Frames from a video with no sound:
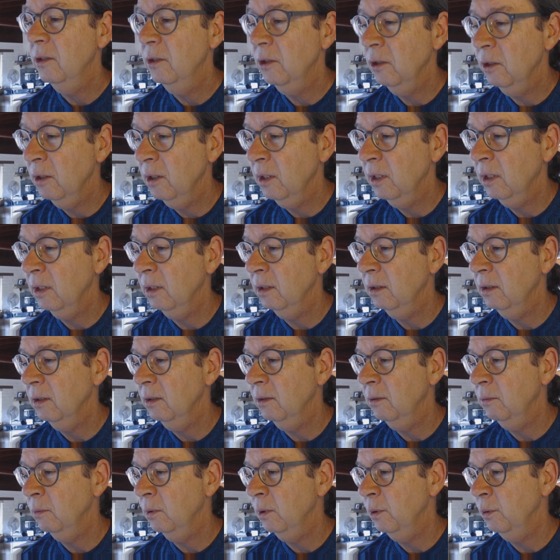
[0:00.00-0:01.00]
during
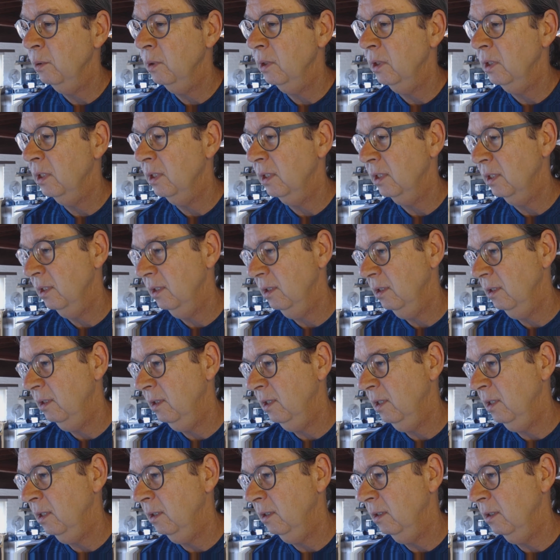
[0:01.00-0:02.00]
the 3 weeks
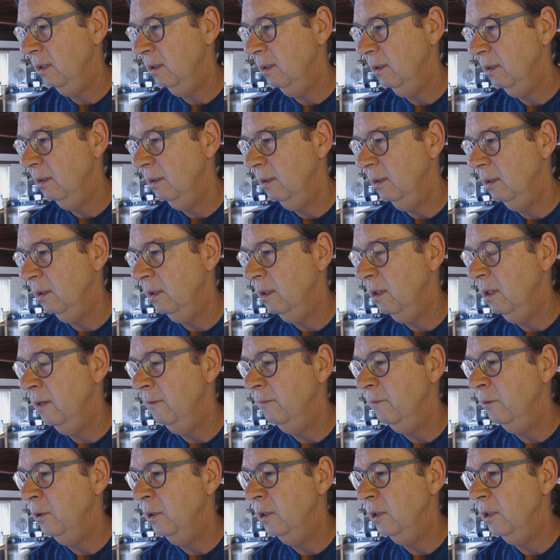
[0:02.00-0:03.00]
that the
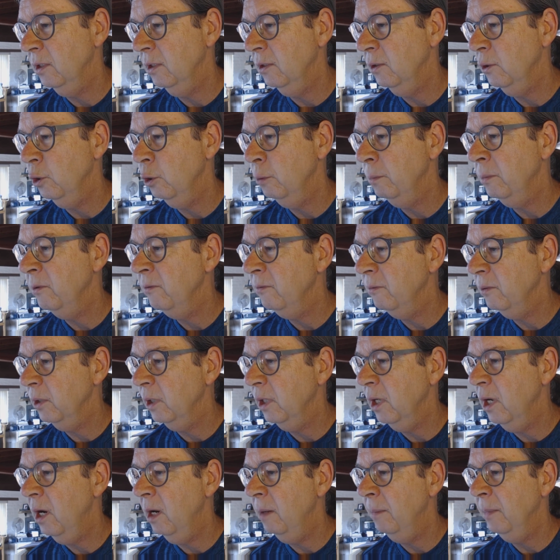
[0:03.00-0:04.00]
conference is open
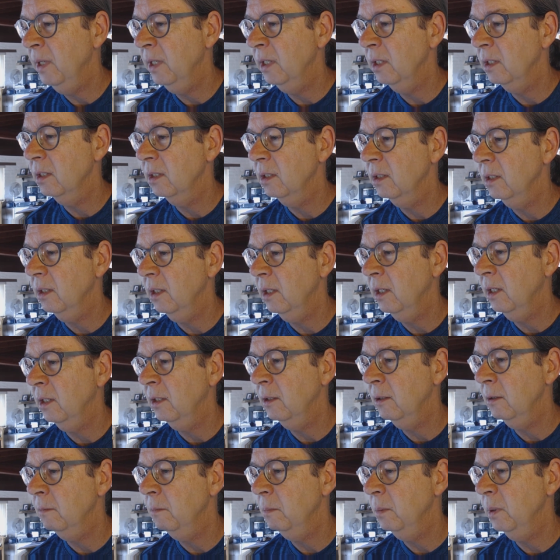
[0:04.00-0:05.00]
for comments
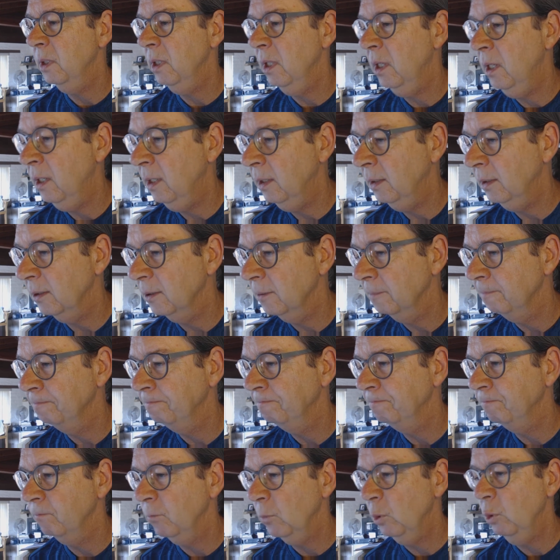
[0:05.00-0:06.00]
and beyond.
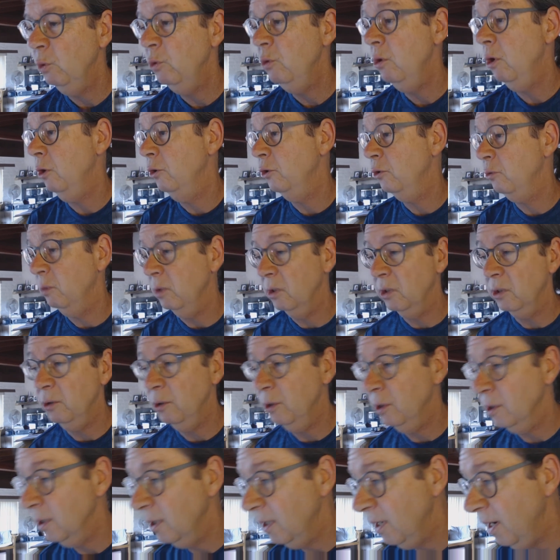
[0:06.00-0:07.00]
Who knows what's
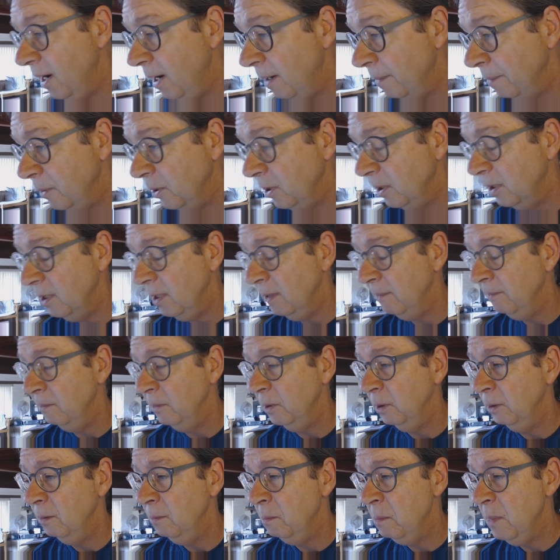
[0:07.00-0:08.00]
going to happen?
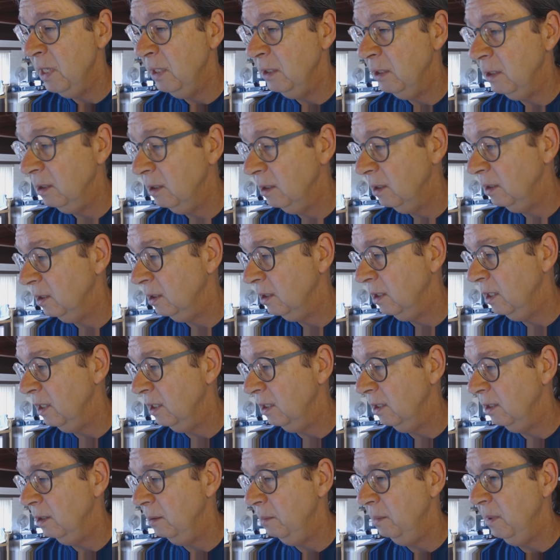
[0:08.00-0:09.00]
I'm immensely
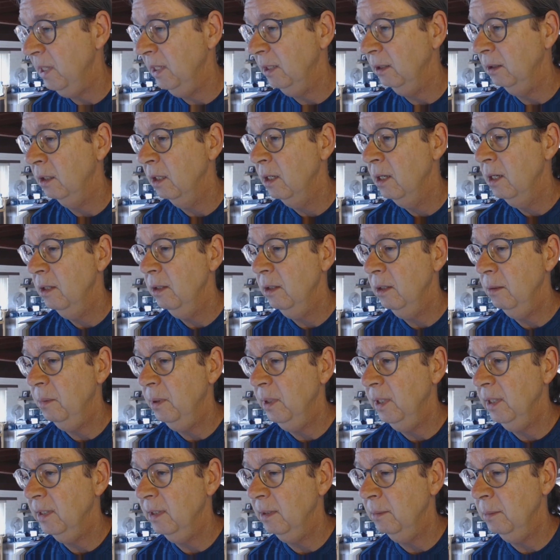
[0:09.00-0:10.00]
excited about the
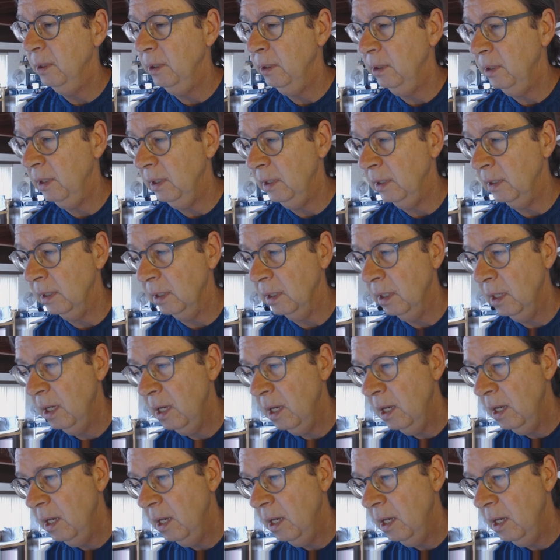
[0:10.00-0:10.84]
possibilities.